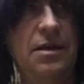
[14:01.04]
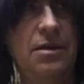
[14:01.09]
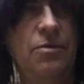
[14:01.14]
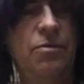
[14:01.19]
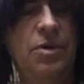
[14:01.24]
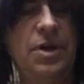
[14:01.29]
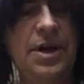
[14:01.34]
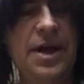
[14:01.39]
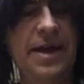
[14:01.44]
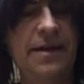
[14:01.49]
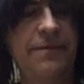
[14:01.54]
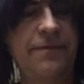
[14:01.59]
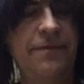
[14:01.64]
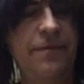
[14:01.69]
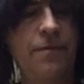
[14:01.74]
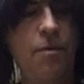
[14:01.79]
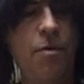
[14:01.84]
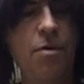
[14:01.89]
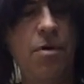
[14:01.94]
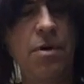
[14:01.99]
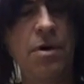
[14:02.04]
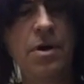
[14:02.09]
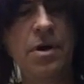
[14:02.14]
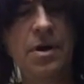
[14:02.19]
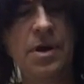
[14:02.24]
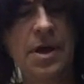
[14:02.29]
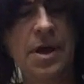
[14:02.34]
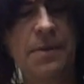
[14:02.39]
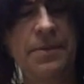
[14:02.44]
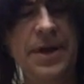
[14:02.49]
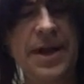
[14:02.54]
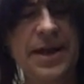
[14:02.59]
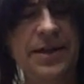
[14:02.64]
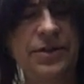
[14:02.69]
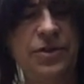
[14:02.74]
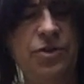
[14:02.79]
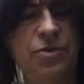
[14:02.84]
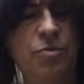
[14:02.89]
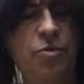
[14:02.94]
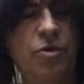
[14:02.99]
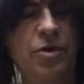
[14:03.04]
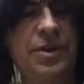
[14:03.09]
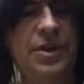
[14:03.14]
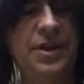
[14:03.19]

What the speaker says: what do I have, 4? I'm gonna add 2 more of